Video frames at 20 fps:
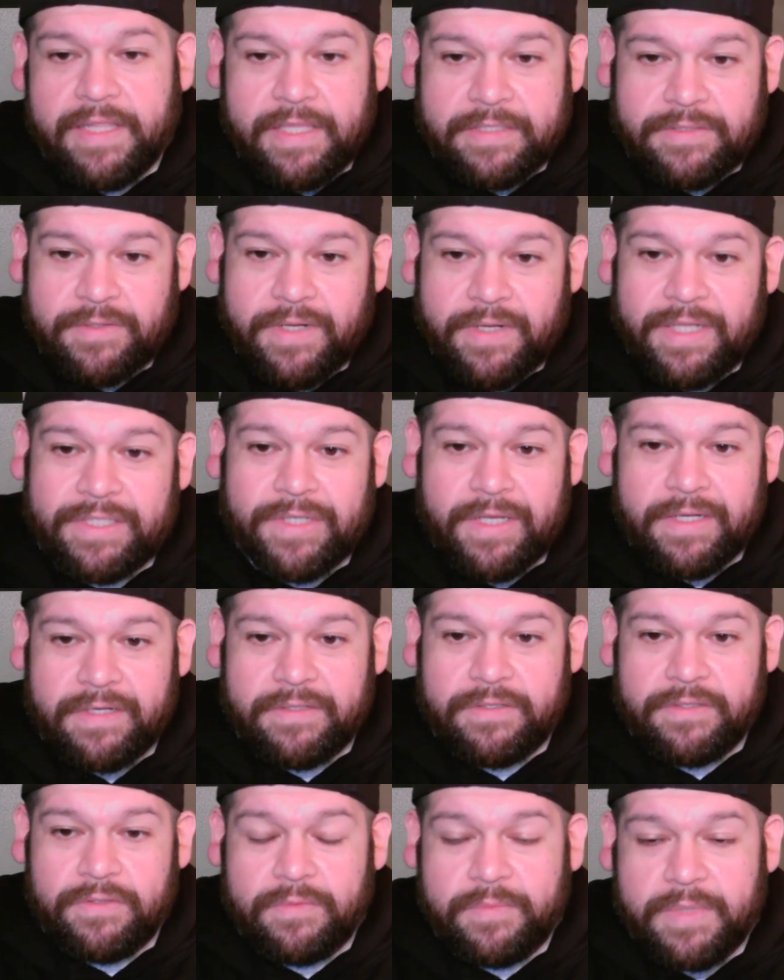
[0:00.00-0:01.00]
that's what I try to
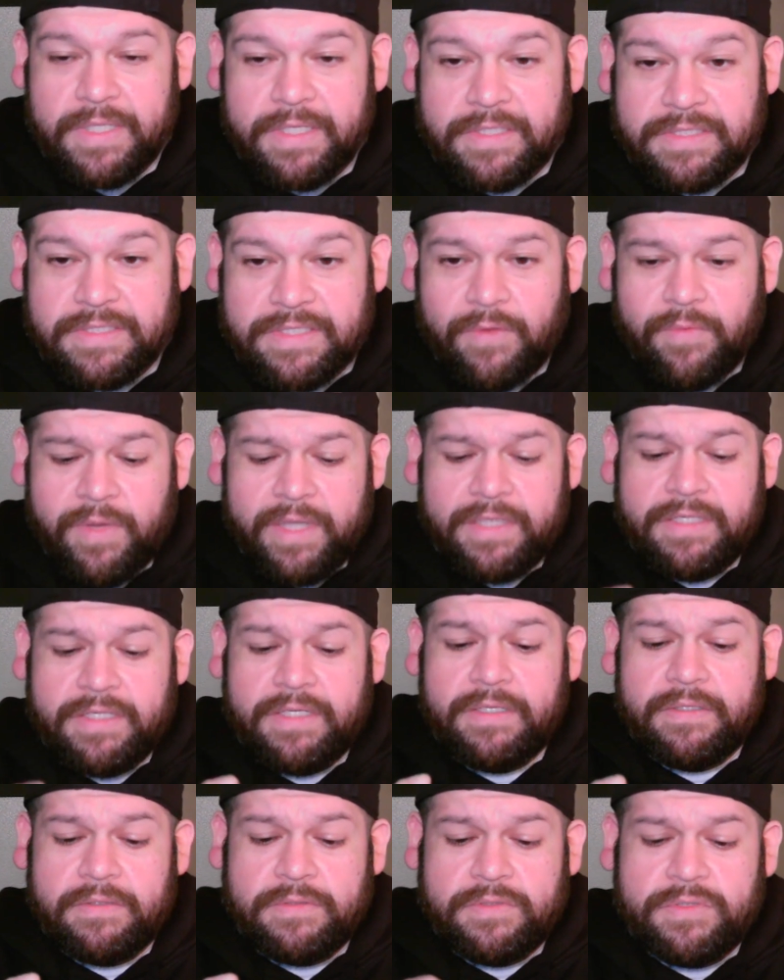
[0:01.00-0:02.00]
do, because I want
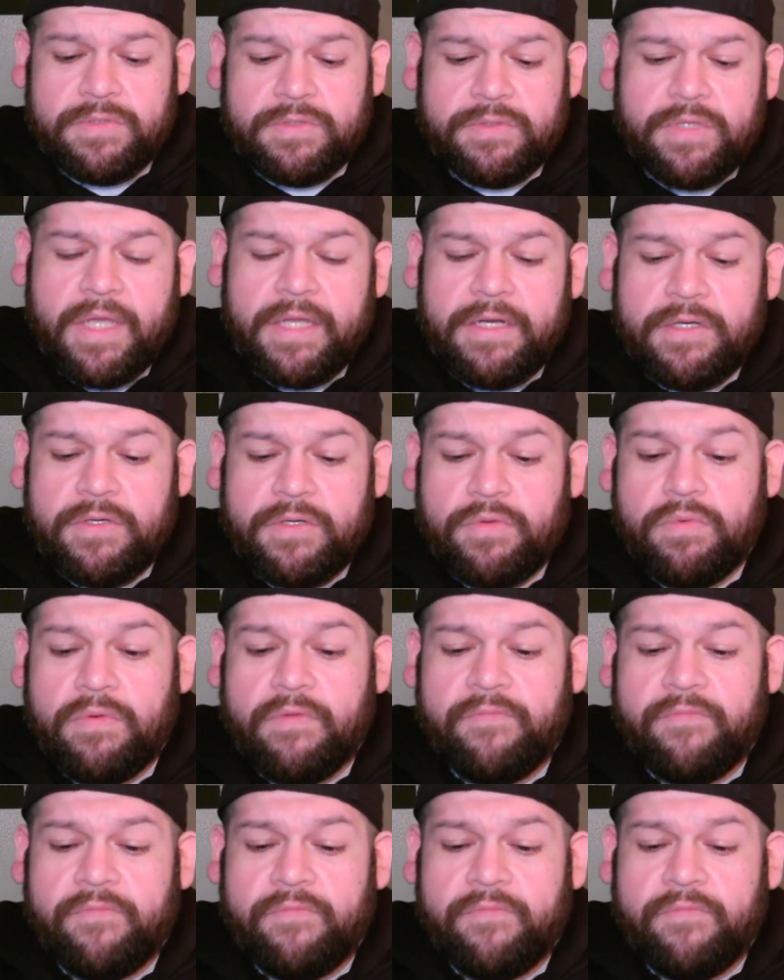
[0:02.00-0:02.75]
to try to do a